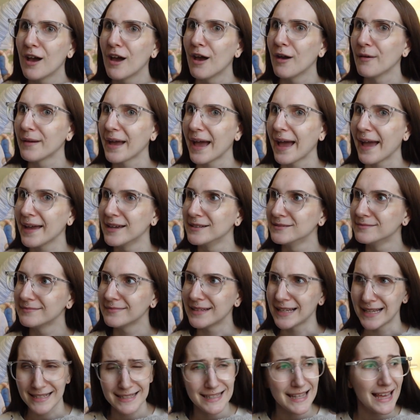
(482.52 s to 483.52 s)
Okay,
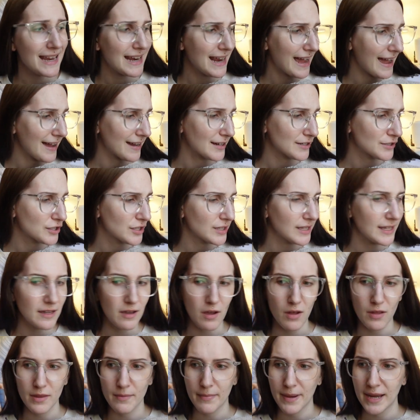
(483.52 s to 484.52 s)
is that actually
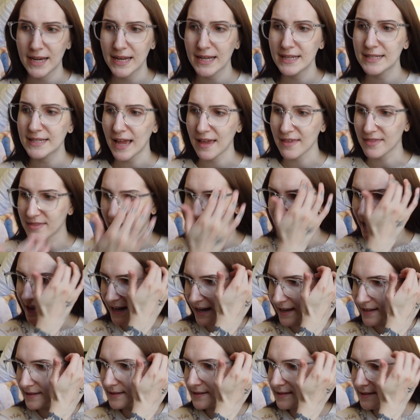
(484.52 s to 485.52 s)
all the bunnies? I think it
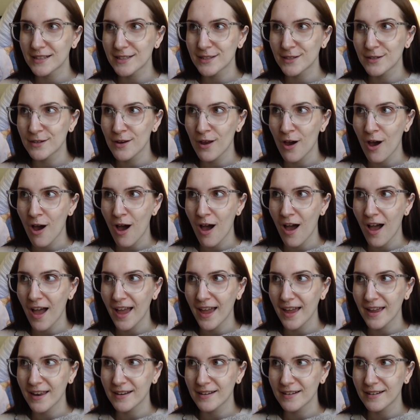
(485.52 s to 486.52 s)
is. It's
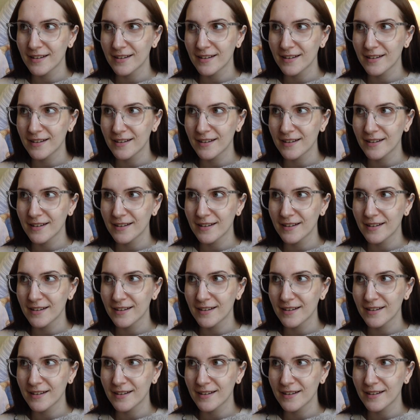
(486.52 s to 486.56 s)
not.